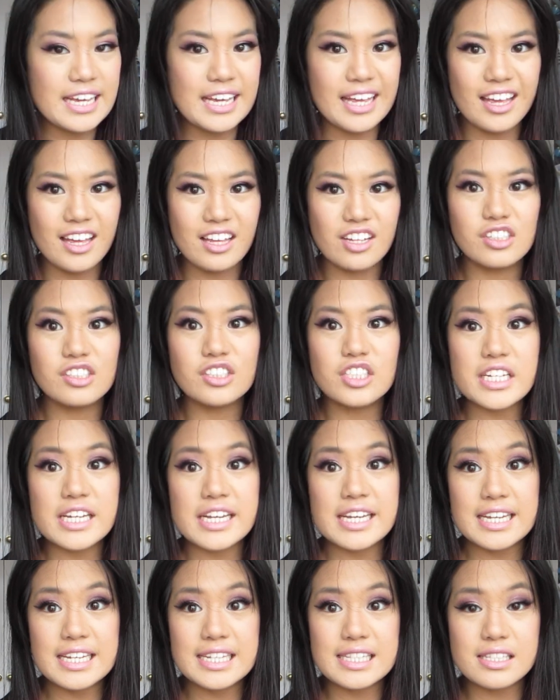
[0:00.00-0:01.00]
It
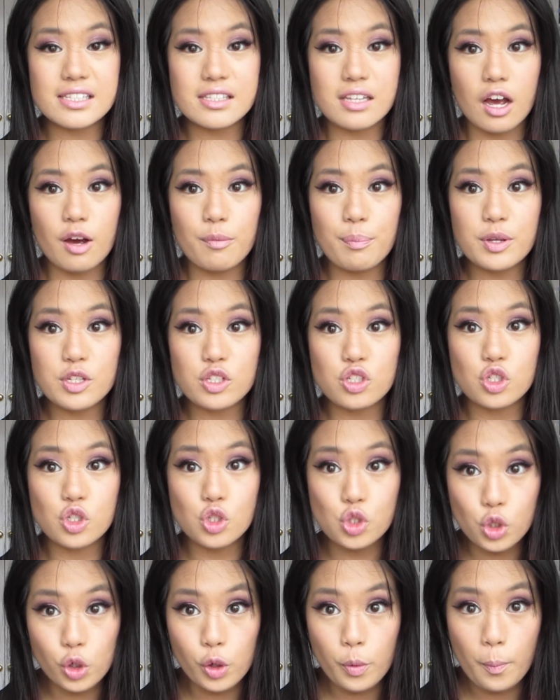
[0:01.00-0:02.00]
heats up
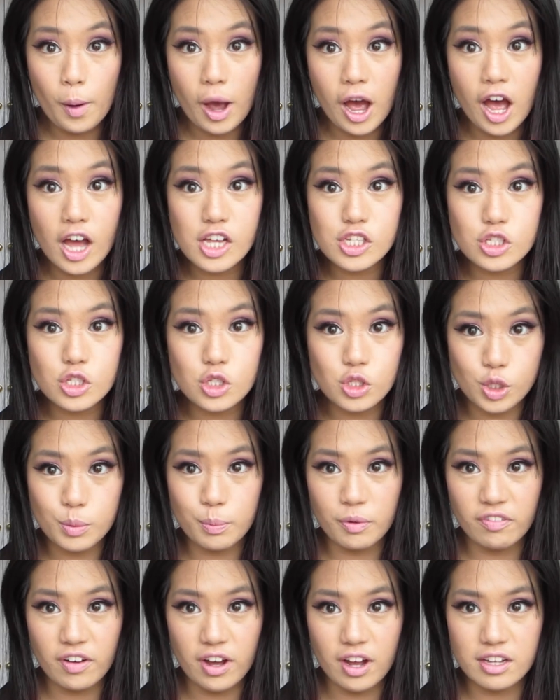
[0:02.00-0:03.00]
super,
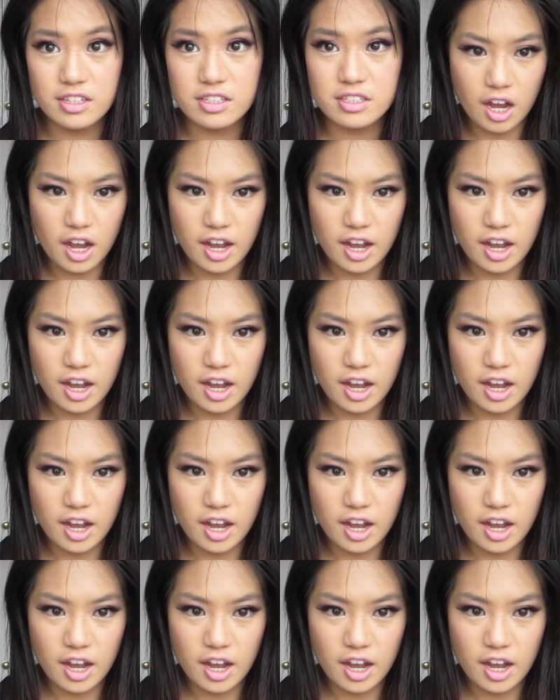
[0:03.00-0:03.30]
super fast.